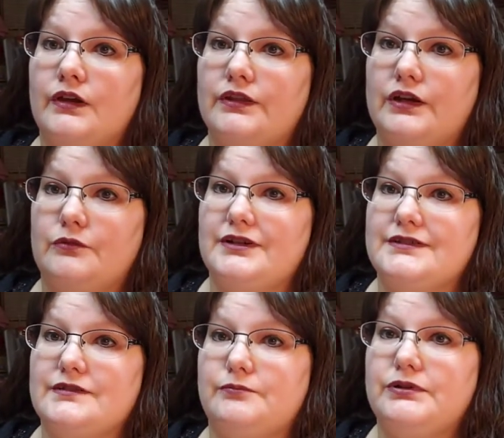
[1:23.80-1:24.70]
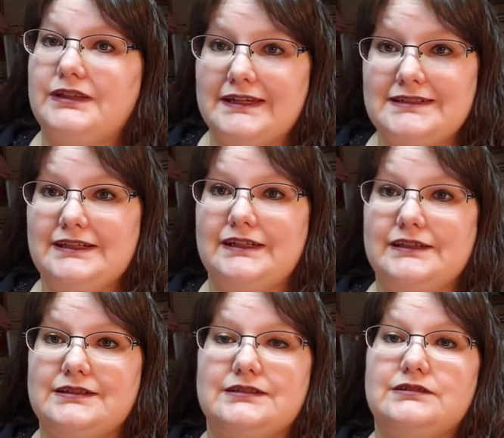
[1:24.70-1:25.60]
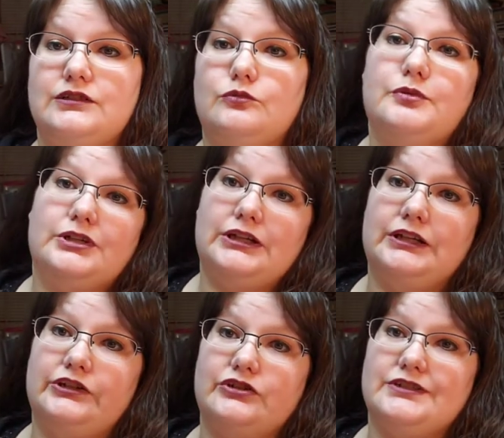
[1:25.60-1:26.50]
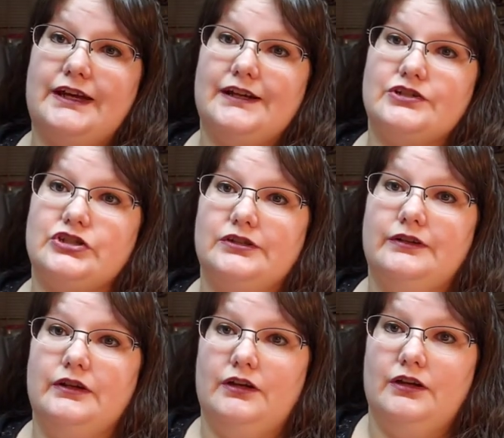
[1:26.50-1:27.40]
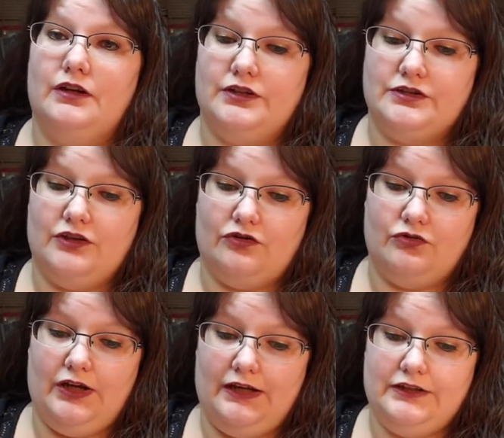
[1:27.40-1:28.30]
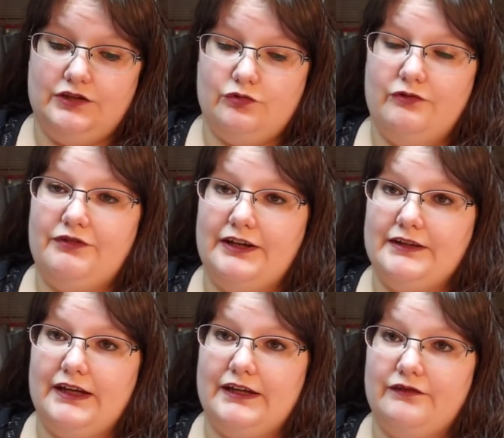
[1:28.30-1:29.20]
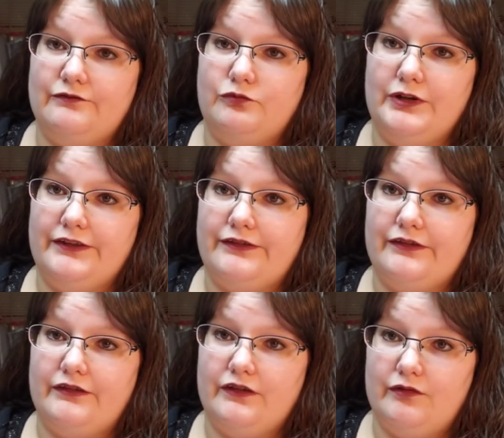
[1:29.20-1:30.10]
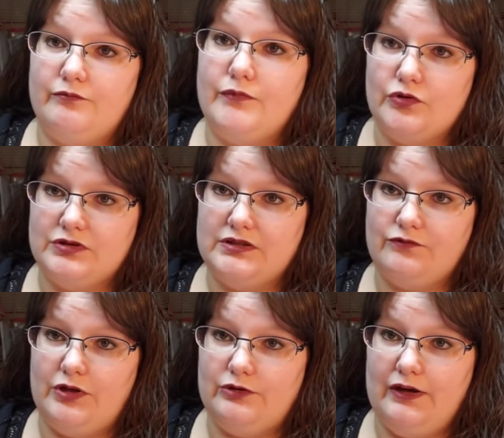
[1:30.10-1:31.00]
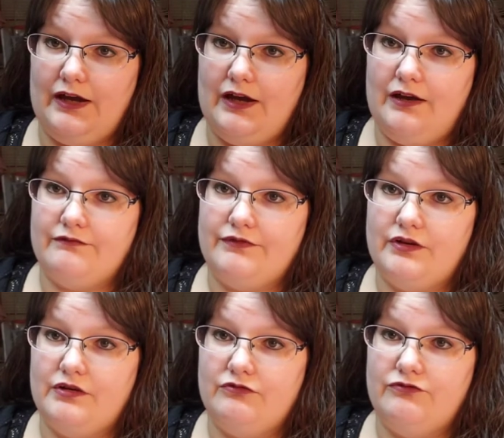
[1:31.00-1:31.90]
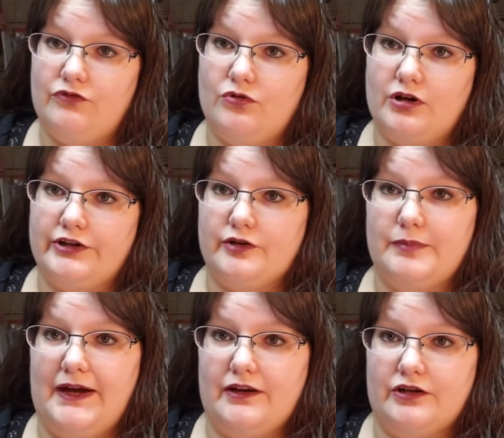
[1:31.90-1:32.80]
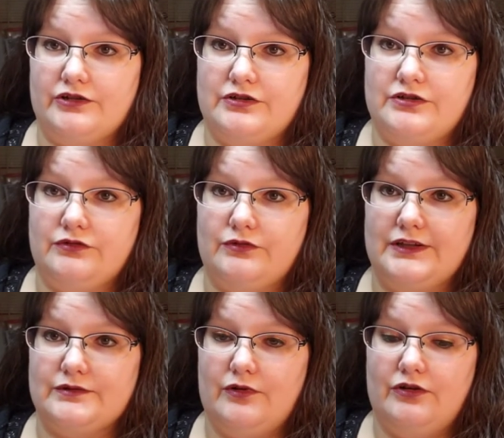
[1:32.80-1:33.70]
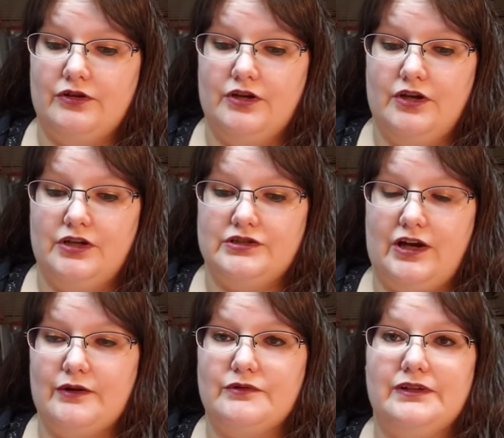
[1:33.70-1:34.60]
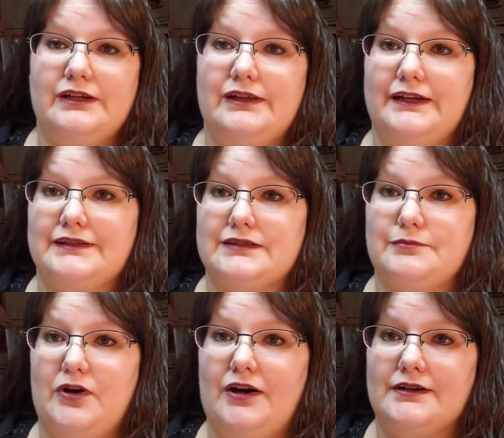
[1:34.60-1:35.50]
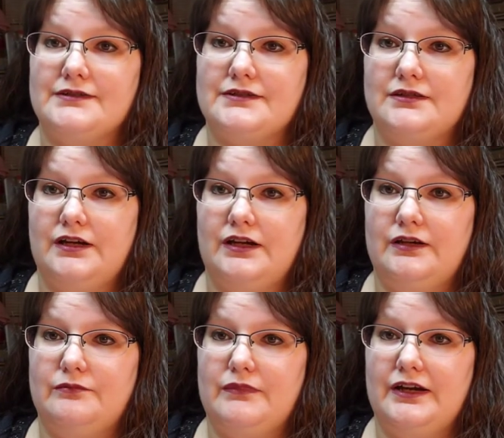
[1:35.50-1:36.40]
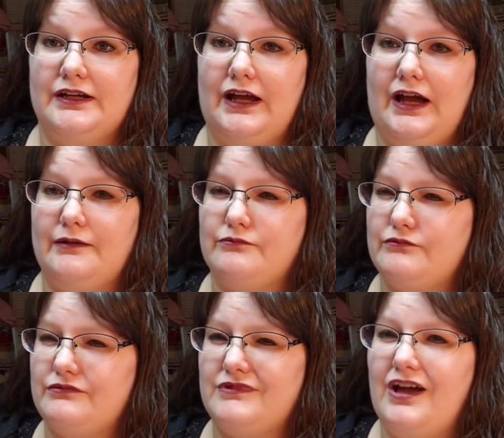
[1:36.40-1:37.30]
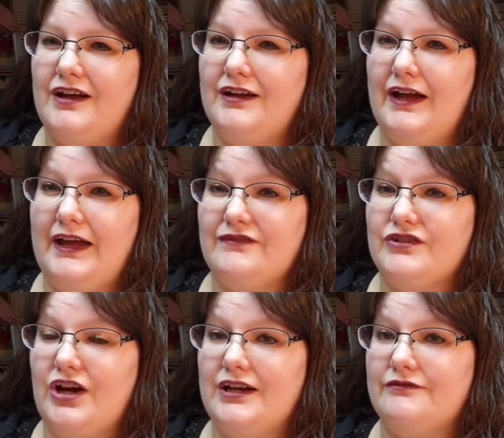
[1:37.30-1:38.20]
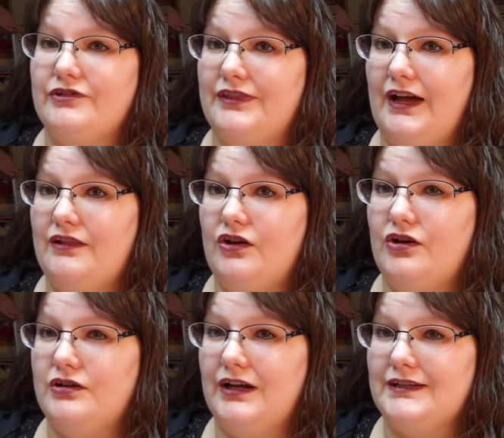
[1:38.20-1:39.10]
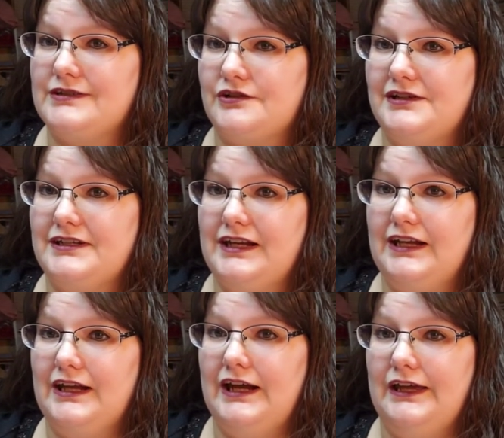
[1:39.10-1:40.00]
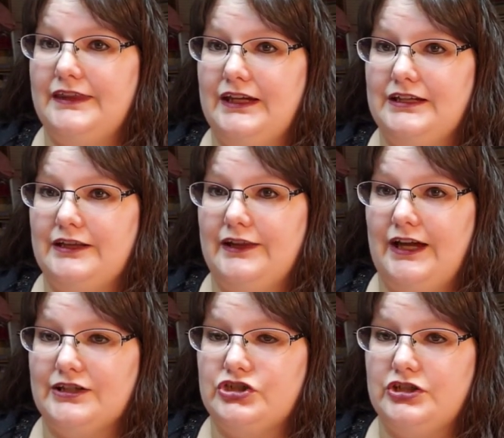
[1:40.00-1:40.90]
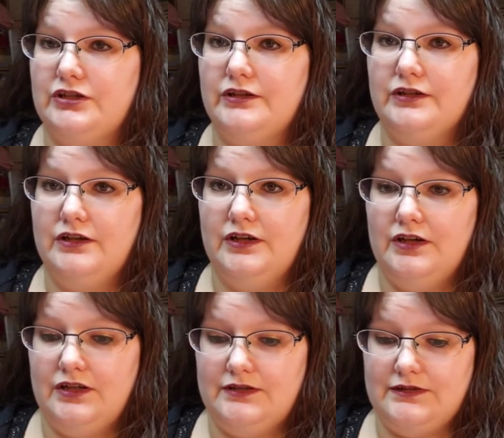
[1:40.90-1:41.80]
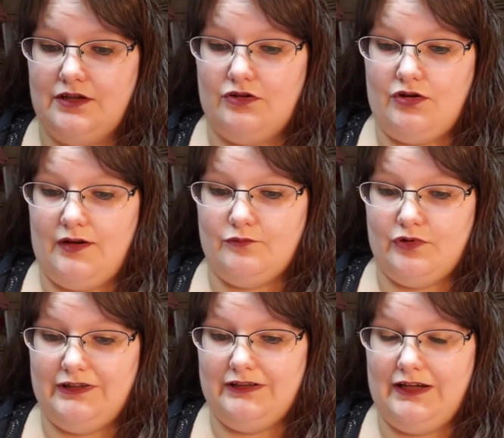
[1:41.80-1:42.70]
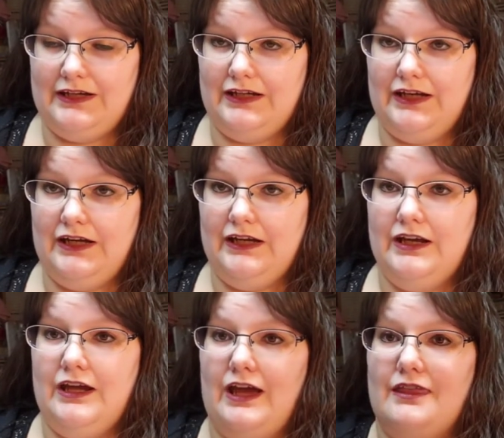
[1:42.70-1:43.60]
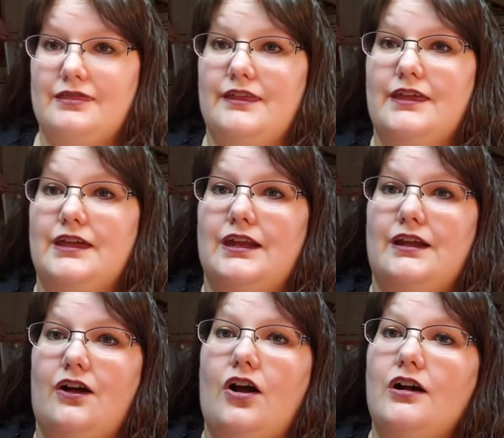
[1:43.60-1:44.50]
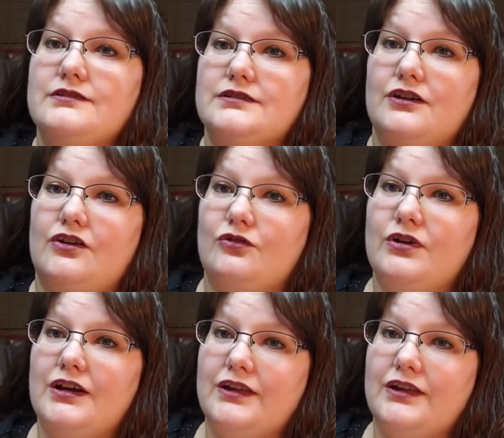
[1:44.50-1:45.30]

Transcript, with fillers: there was plenty to still put in your stash. So, and you will find that with most of what you have for your pattern too as well. So I really like this box. Um, I, am not, I haven't got it for that long. I started getting it at the end of last year. So I'm really liking it. And then also